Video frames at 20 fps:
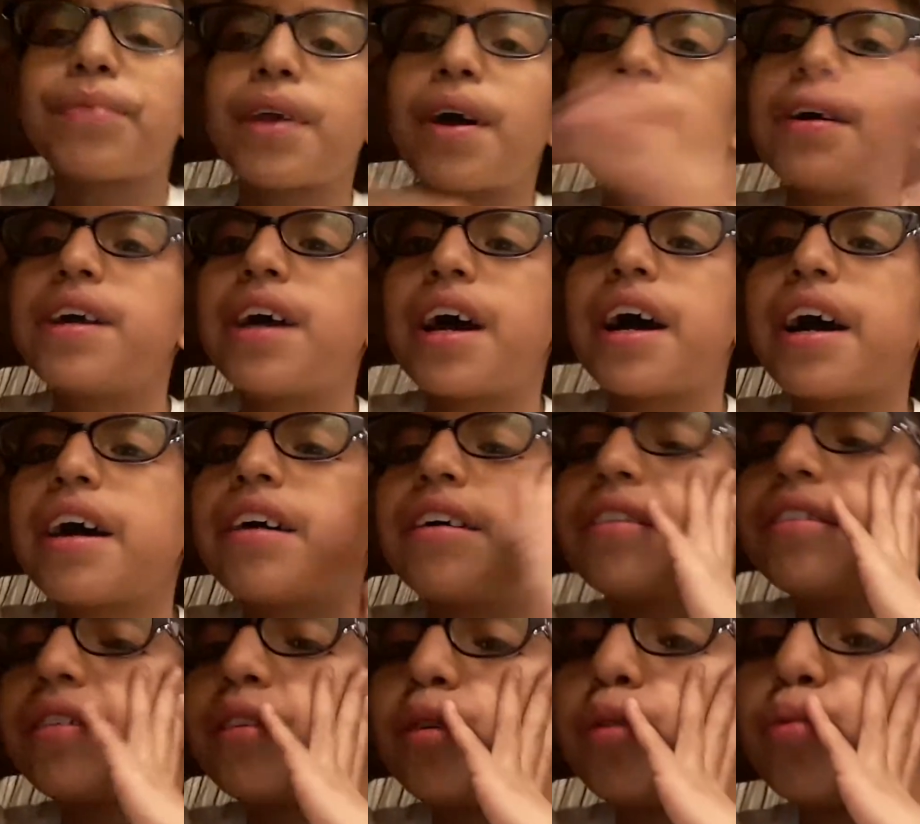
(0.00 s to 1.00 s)
oh yeah, I
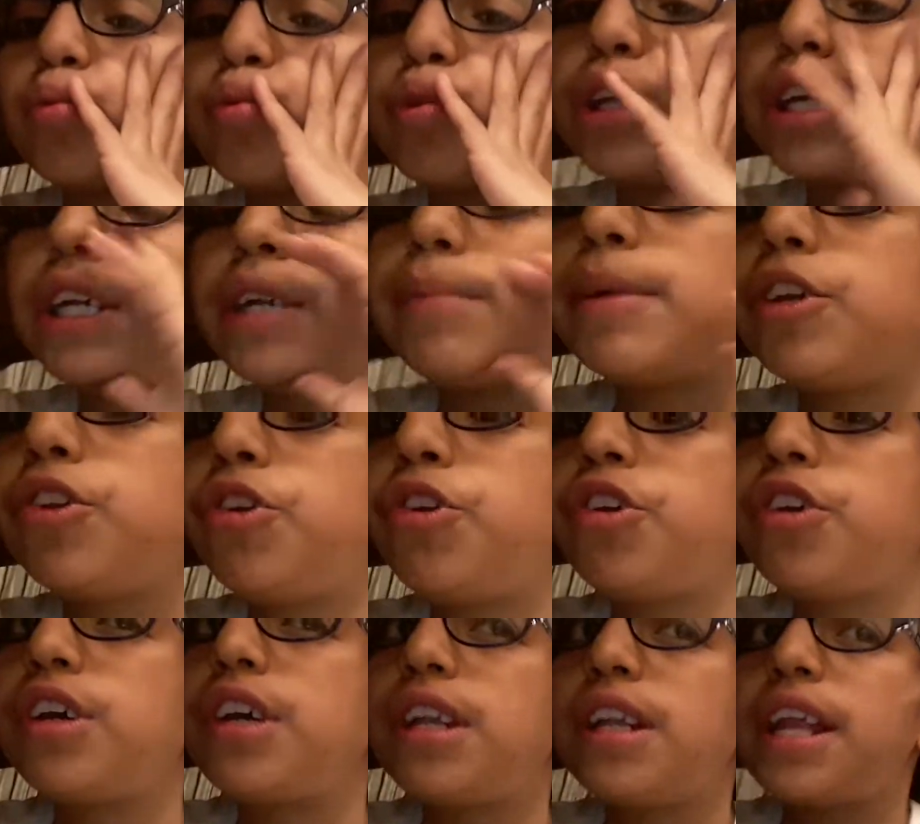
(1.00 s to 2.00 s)
also didn't
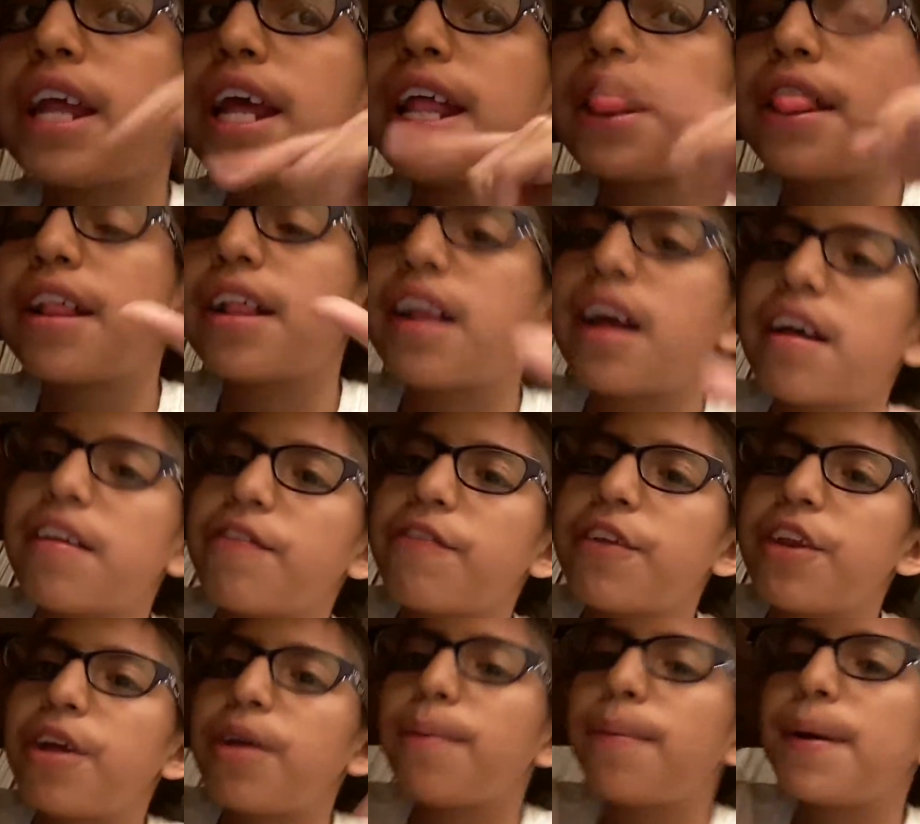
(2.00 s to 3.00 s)
mention in the last
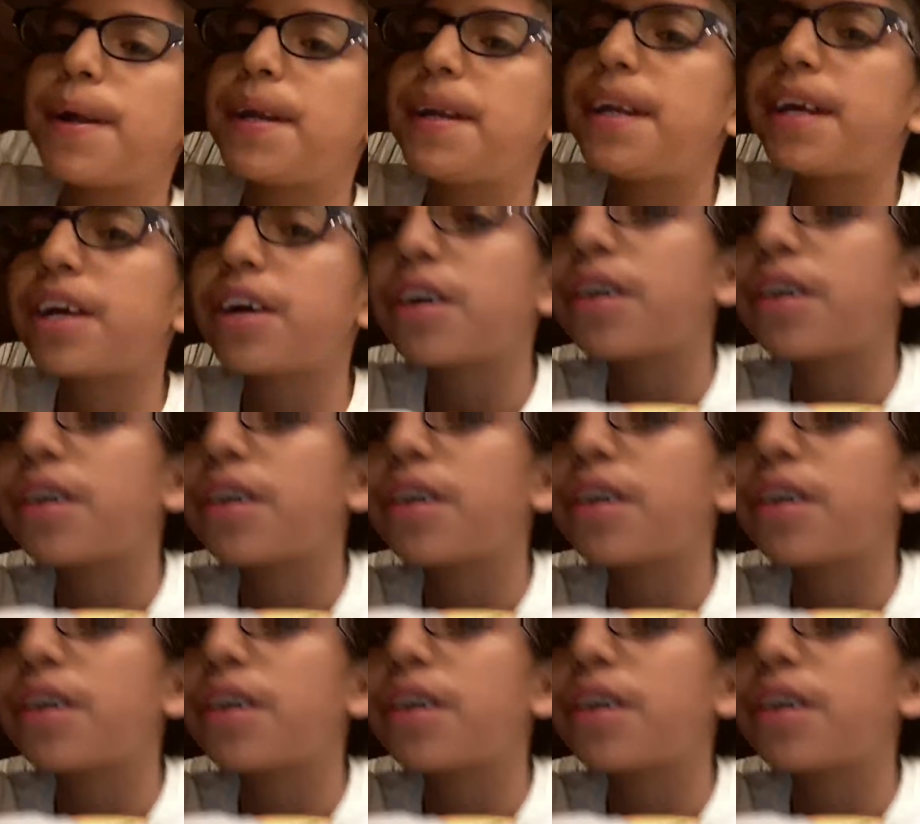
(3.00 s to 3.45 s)
video, but I did